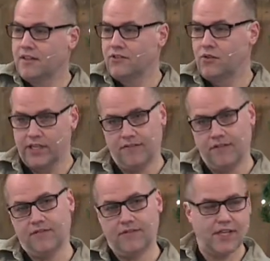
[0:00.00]
do I give an
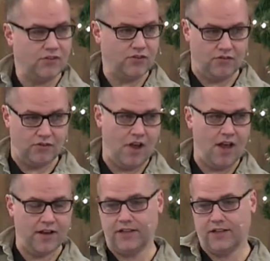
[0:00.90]
invitation or
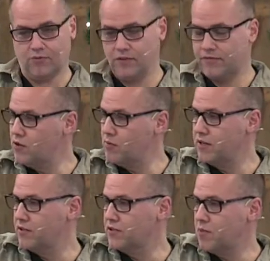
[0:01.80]
not? And what if nobody
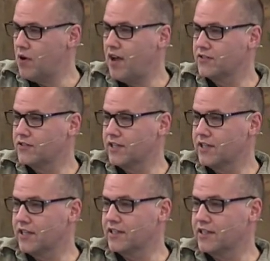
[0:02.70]
responds?
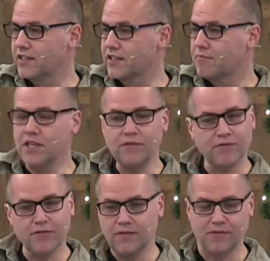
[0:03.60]
And be
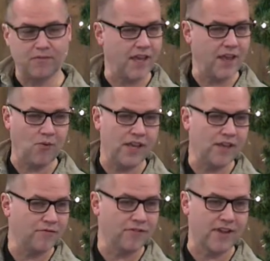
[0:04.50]
freed from that
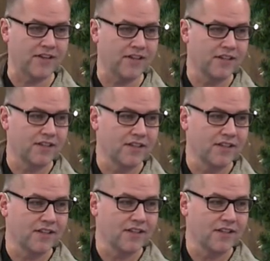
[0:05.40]
weight, friend.
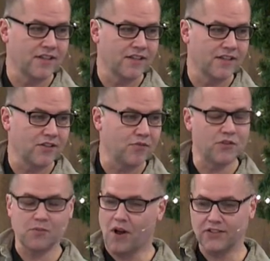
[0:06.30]
The
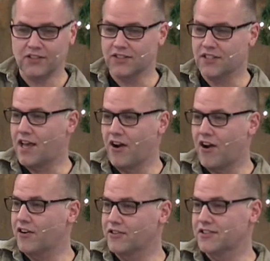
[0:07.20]
response is not
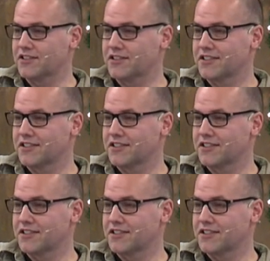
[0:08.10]
ours.